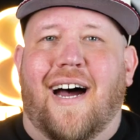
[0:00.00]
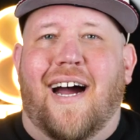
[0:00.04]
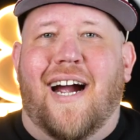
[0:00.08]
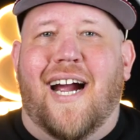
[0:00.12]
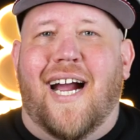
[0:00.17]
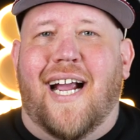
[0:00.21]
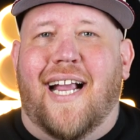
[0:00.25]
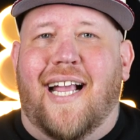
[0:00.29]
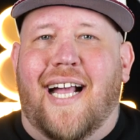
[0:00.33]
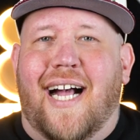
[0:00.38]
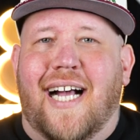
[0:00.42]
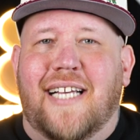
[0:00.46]

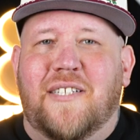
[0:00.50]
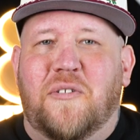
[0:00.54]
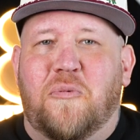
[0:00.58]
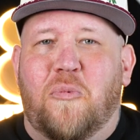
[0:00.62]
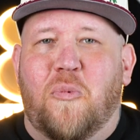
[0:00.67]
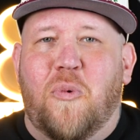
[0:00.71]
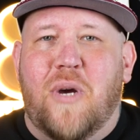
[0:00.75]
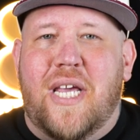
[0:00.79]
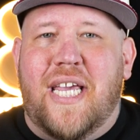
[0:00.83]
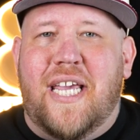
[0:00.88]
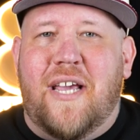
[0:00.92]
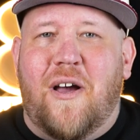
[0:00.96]
Alright guys,
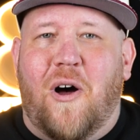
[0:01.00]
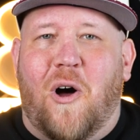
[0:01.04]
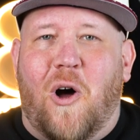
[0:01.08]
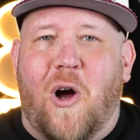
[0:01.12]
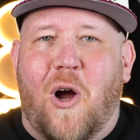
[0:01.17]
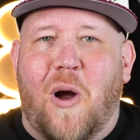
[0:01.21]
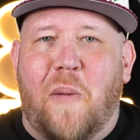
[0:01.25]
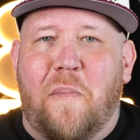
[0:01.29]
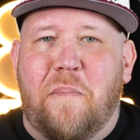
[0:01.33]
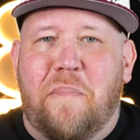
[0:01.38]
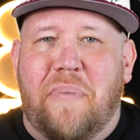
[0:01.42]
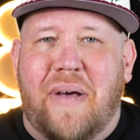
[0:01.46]
we
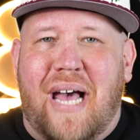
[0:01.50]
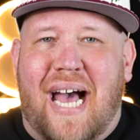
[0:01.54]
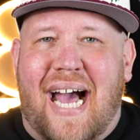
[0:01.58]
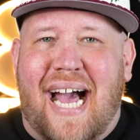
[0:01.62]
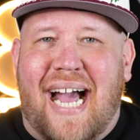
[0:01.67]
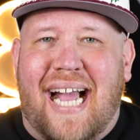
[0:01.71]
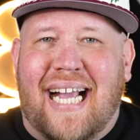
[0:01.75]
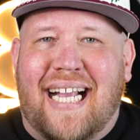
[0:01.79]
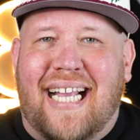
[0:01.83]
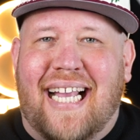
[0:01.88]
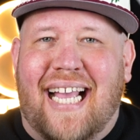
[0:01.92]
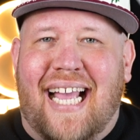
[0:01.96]
are
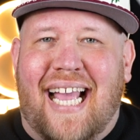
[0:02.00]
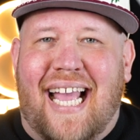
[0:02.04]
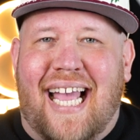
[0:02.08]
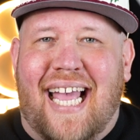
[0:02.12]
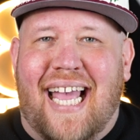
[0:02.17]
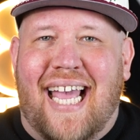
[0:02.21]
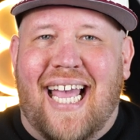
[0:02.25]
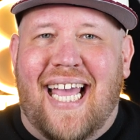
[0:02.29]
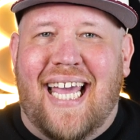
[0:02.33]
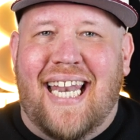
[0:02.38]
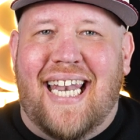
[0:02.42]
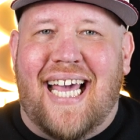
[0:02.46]
back
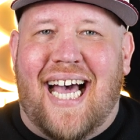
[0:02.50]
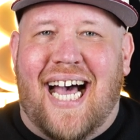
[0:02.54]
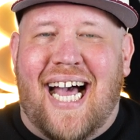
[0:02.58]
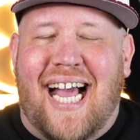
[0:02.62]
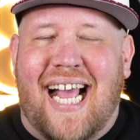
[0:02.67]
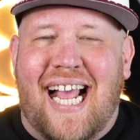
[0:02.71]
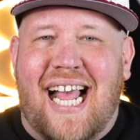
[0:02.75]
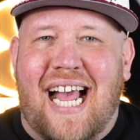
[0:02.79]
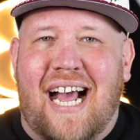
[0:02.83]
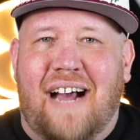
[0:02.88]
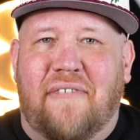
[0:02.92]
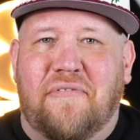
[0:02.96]
and
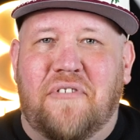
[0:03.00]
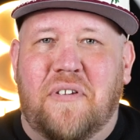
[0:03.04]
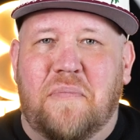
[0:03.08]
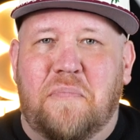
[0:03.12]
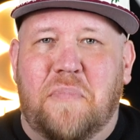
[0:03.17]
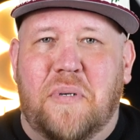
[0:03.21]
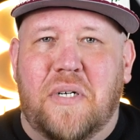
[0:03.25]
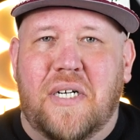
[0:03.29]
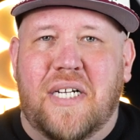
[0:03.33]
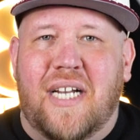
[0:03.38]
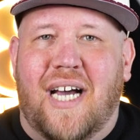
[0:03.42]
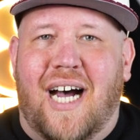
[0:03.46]
I have to
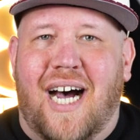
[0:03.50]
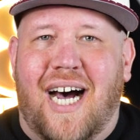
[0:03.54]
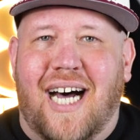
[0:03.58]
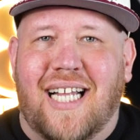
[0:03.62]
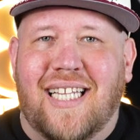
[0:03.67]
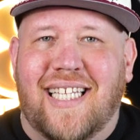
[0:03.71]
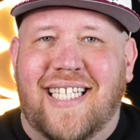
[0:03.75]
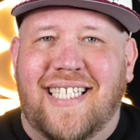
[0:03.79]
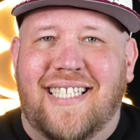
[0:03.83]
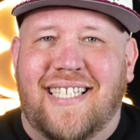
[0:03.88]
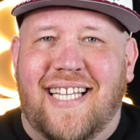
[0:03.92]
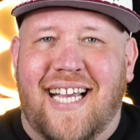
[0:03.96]
put
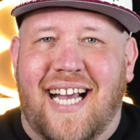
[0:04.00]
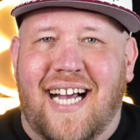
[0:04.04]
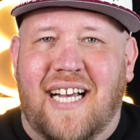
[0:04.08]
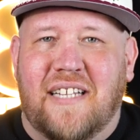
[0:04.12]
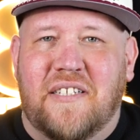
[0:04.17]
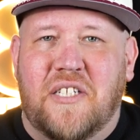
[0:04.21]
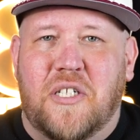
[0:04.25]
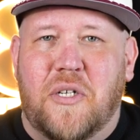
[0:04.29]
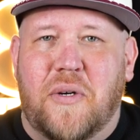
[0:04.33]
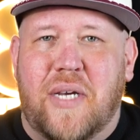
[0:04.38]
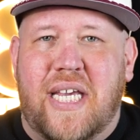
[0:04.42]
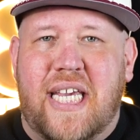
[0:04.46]
Ollie
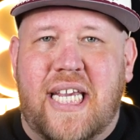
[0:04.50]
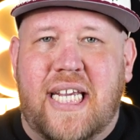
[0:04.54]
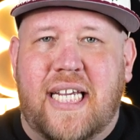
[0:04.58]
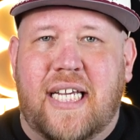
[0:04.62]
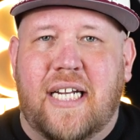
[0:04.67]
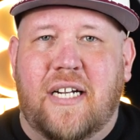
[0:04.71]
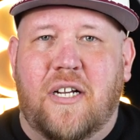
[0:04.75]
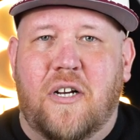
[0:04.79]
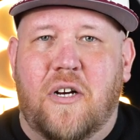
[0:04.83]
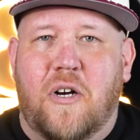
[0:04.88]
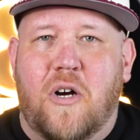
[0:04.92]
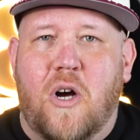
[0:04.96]
down so he
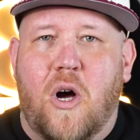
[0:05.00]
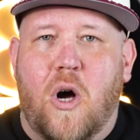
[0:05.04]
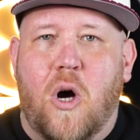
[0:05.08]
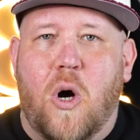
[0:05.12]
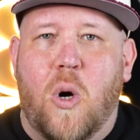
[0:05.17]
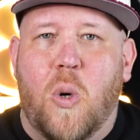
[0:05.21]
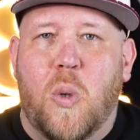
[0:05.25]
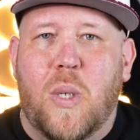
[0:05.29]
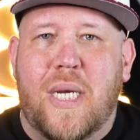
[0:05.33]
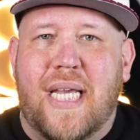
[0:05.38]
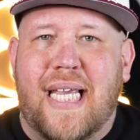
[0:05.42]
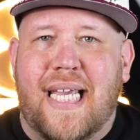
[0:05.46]
can
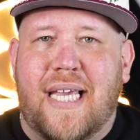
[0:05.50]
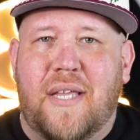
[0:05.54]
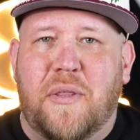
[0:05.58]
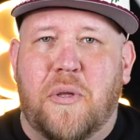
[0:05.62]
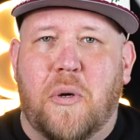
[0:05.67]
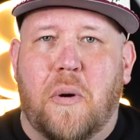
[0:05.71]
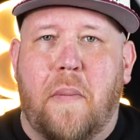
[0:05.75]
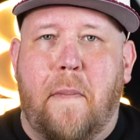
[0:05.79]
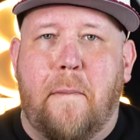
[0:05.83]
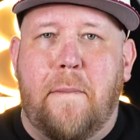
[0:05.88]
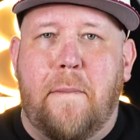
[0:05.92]
go either